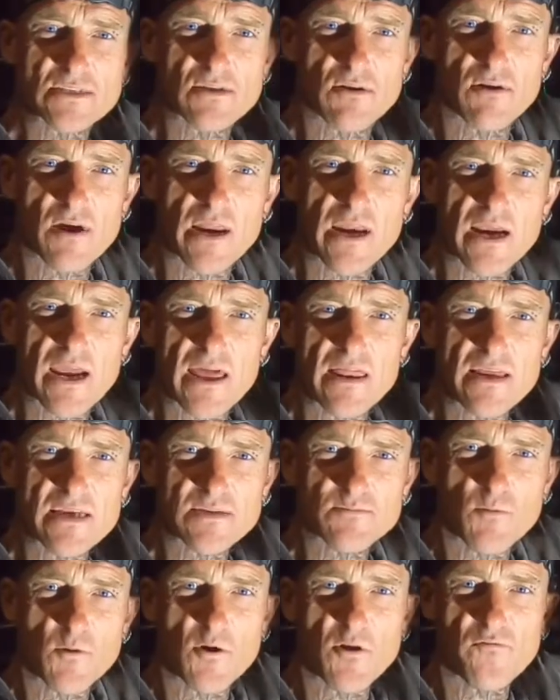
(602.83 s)
So I'm going to get
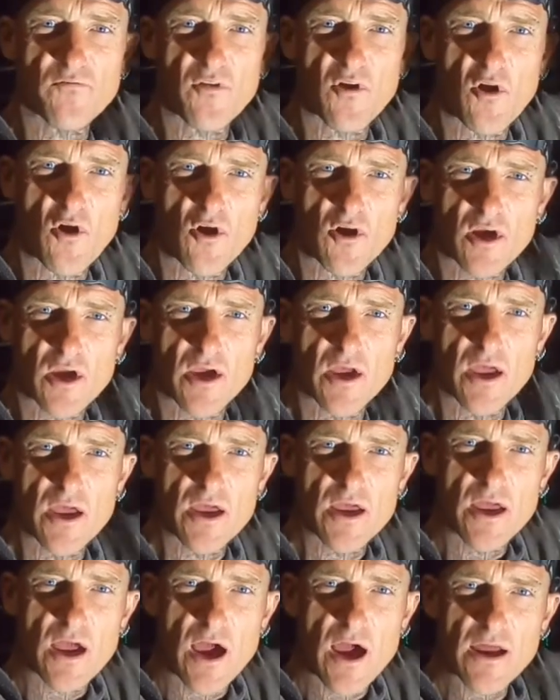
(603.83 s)
this one off the hook,
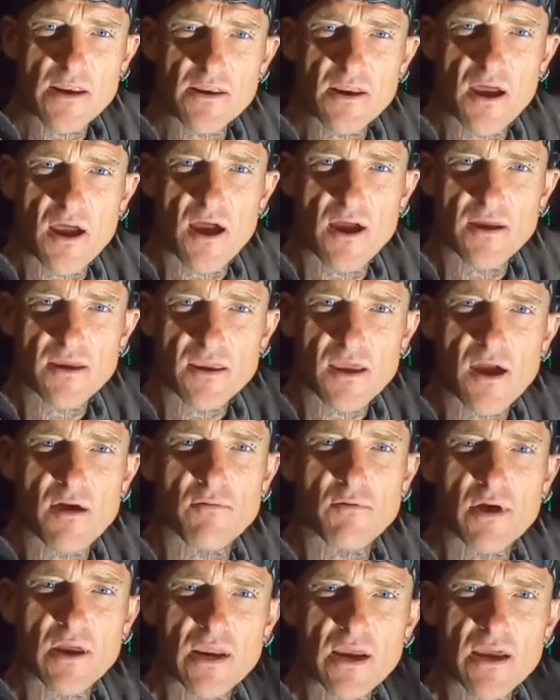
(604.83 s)
and yeah,
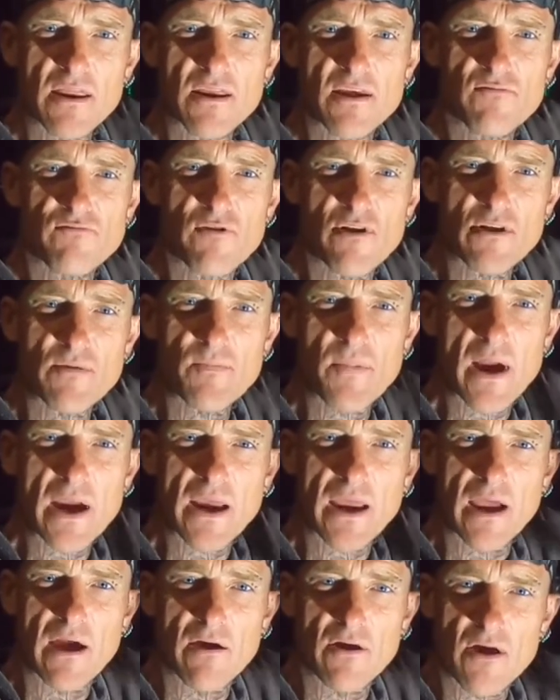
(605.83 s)
we're going to get these rods
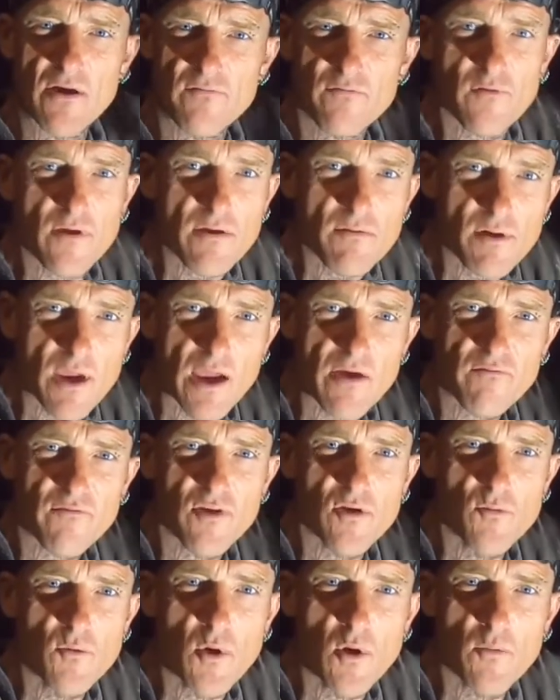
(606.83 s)
back out, and hopefully we can get a
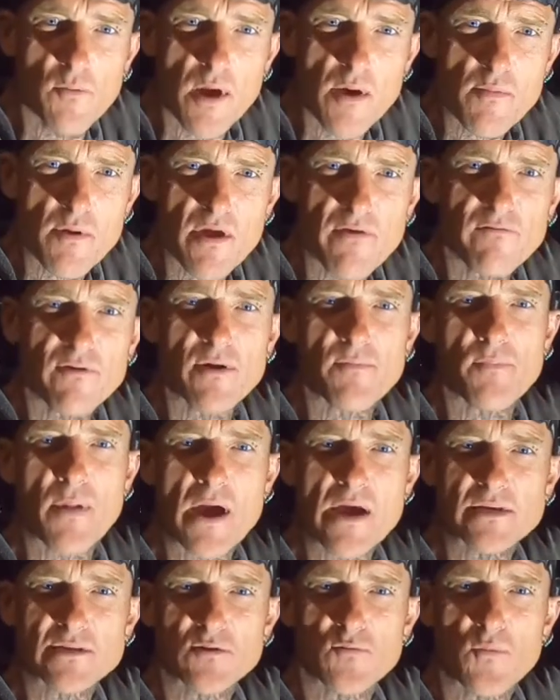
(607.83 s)
few more, maybe even a
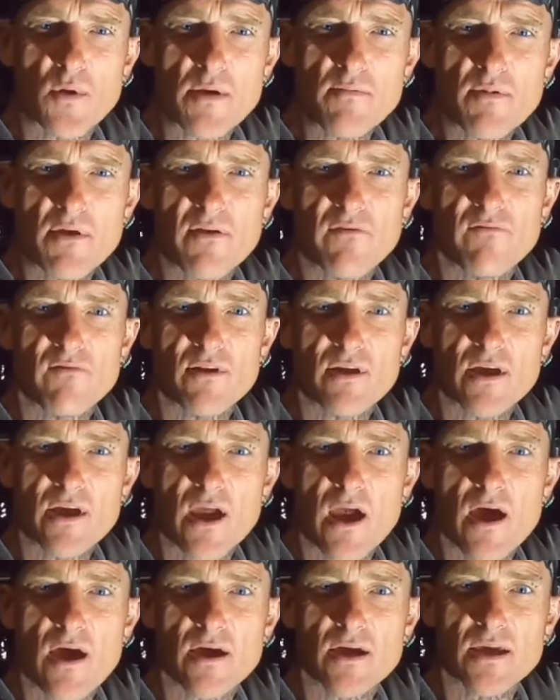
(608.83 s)
bass, or maybe even
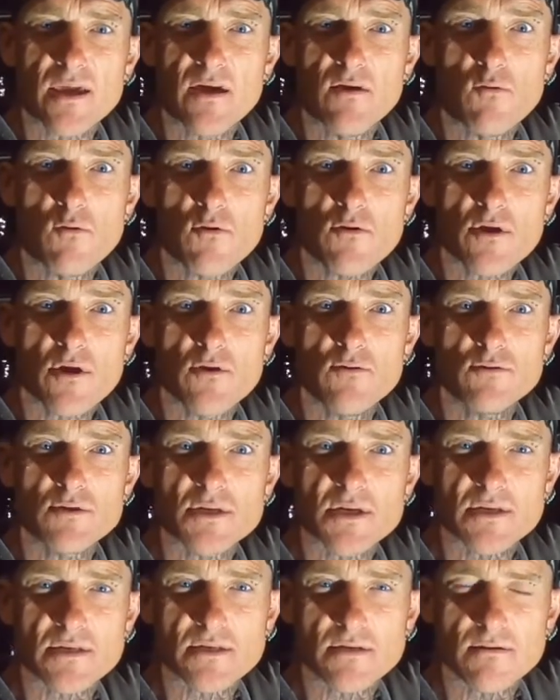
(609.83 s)
a gilt or a
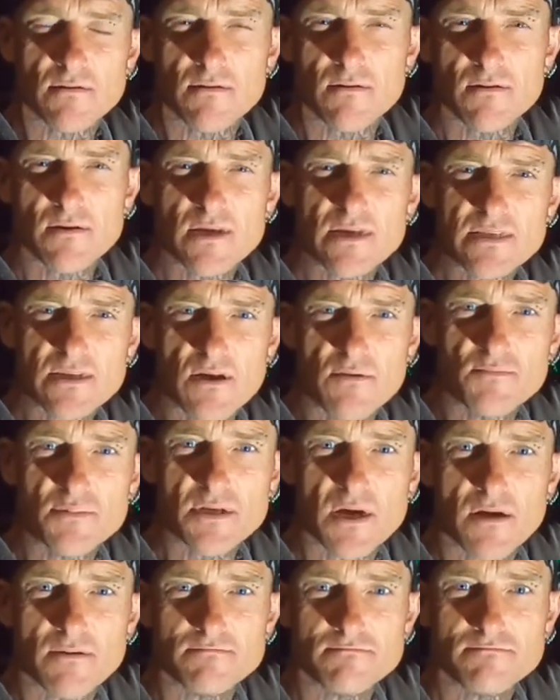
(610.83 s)
cooches. Let's hope
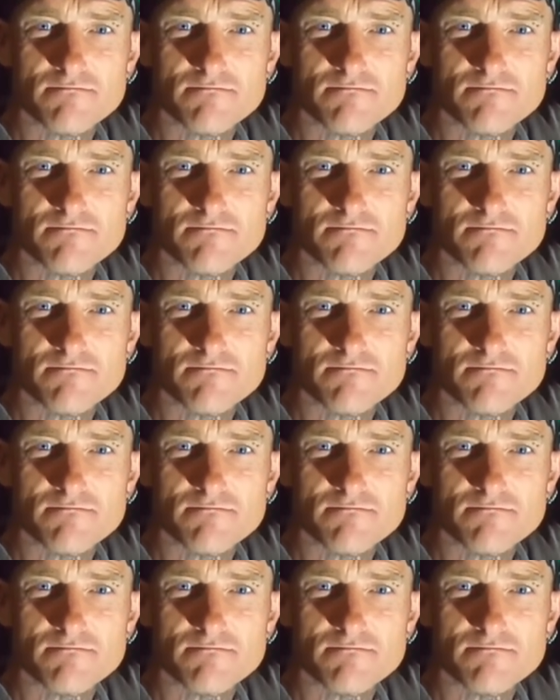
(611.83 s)
so.